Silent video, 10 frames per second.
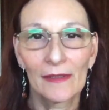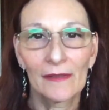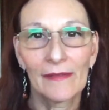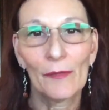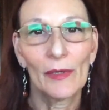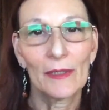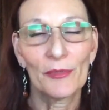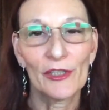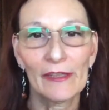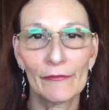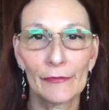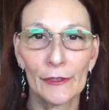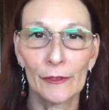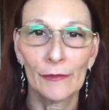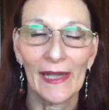they want to bring
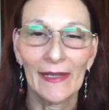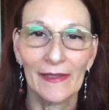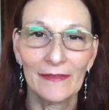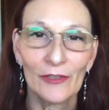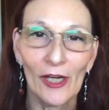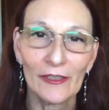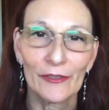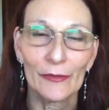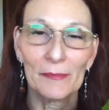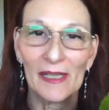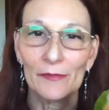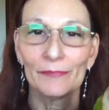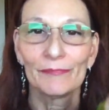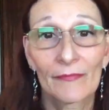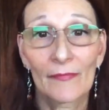through and talk to you about.
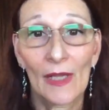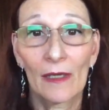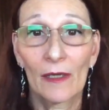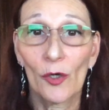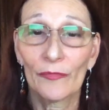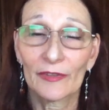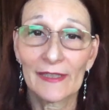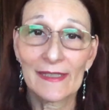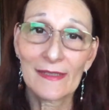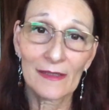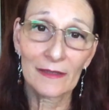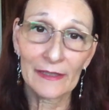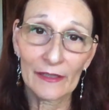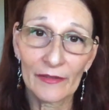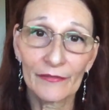Hopefully it's
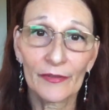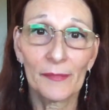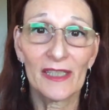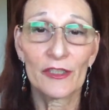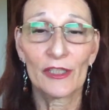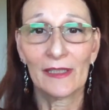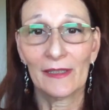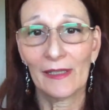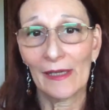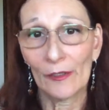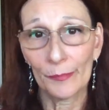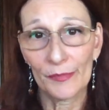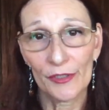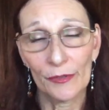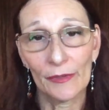clear information and it
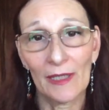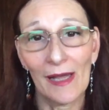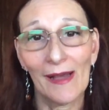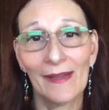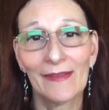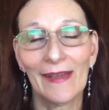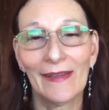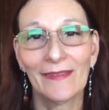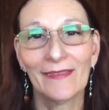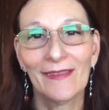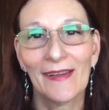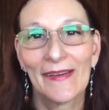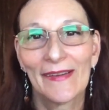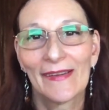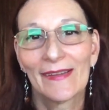helps you a lot, and
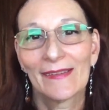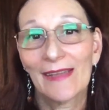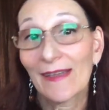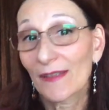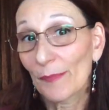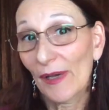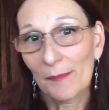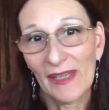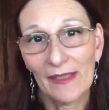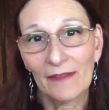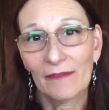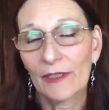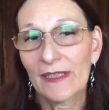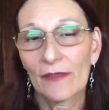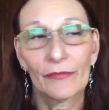that's my main
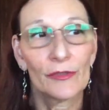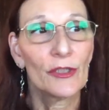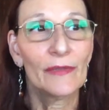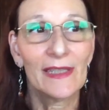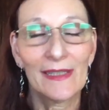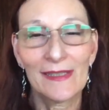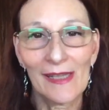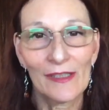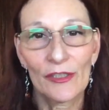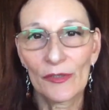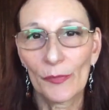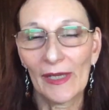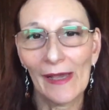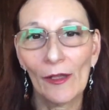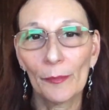reason for doing this. I just want
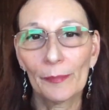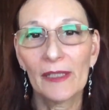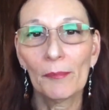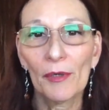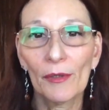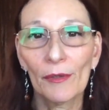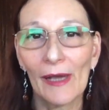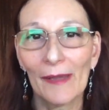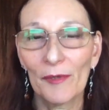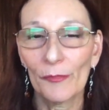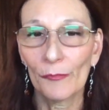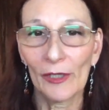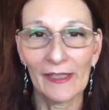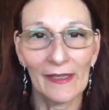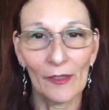to help people. I've been
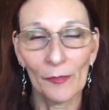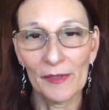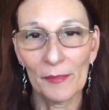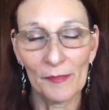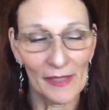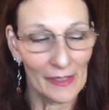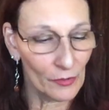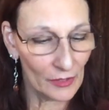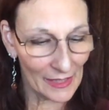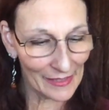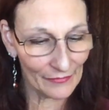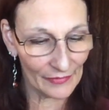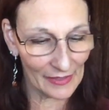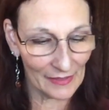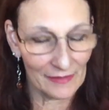wanting to help people my whole life,
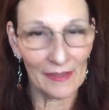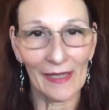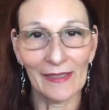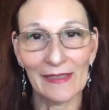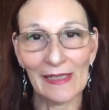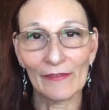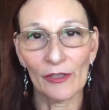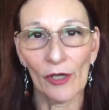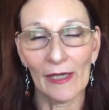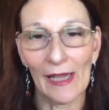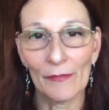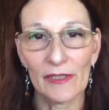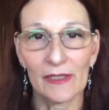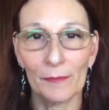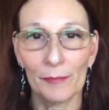and I never thought I was
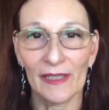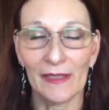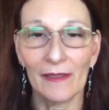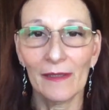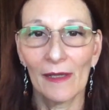going to be